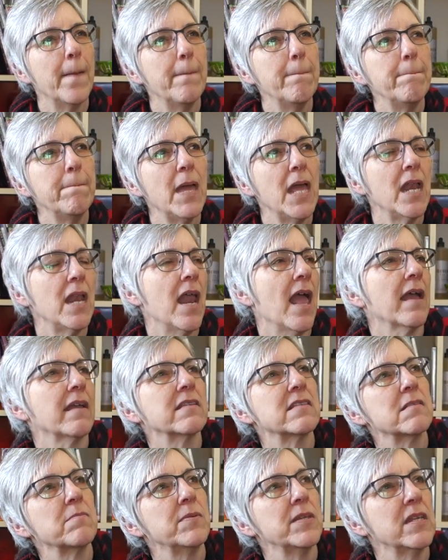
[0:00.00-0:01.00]
Mitten
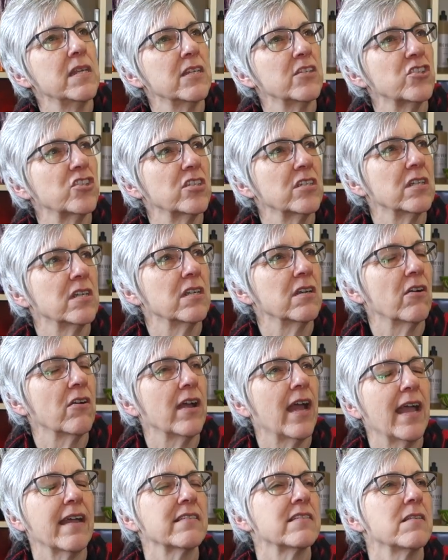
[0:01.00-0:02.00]
exhibition
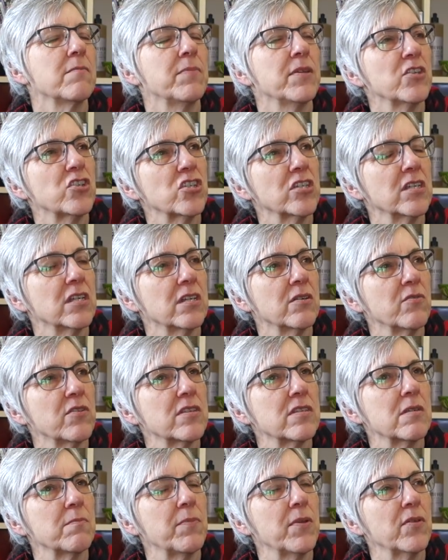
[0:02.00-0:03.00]

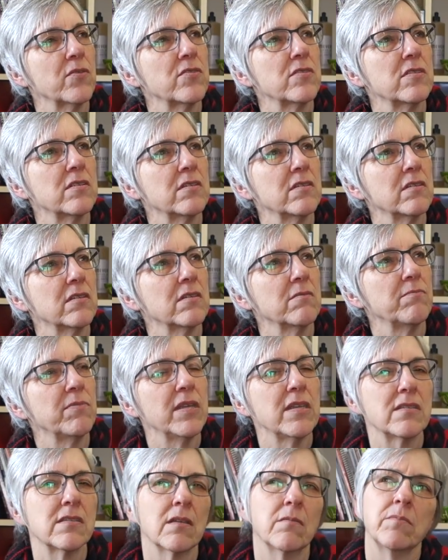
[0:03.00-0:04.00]
was supposed to
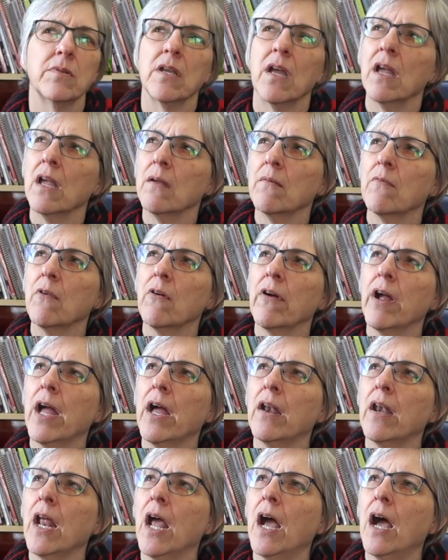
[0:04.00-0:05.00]
be sometime
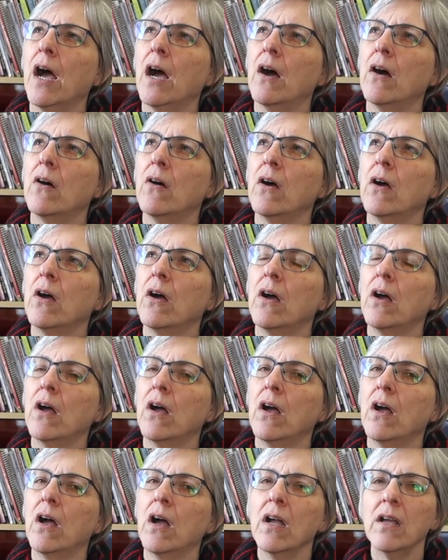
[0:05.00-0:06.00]
around now.
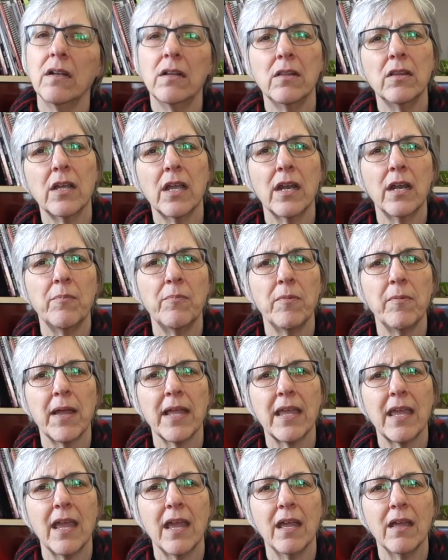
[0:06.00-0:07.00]
I'm going to look it up on
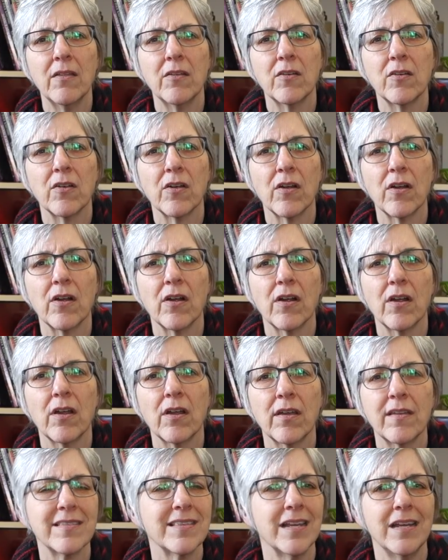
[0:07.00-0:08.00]
my calendar
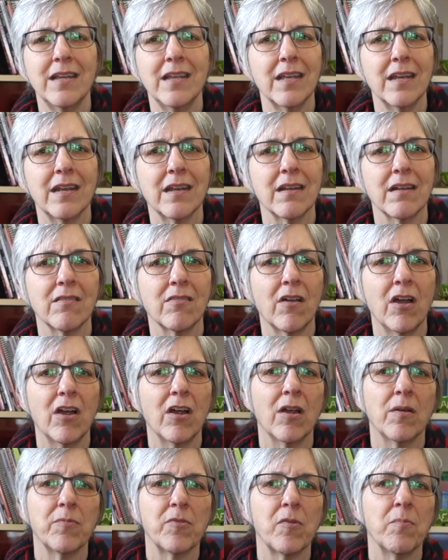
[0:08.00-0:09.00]
because I didn't get an
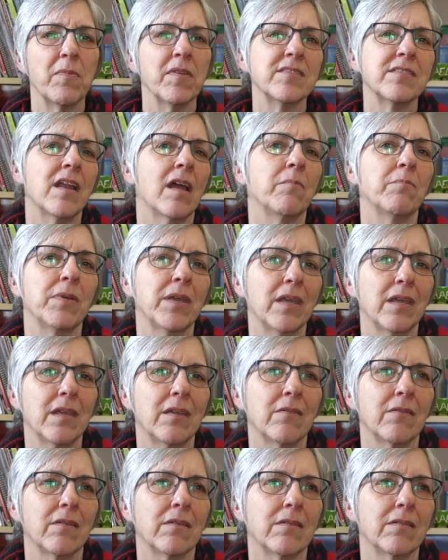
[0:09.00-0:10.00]
alarm. So it must not
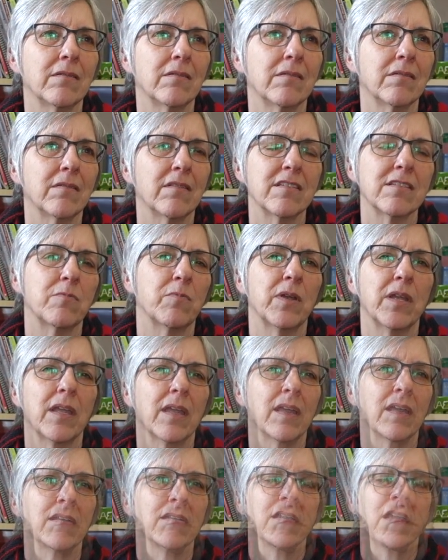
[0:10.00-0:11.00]
be this
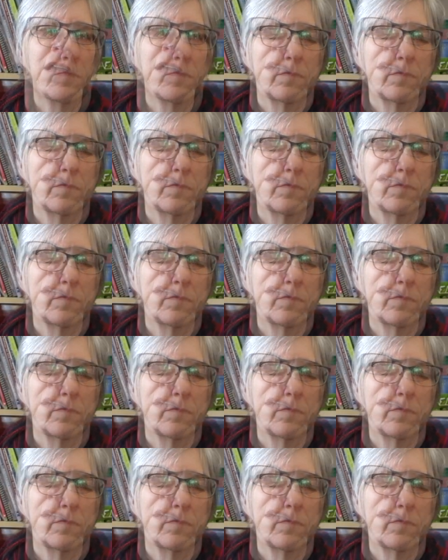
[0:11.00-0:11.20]
weekend.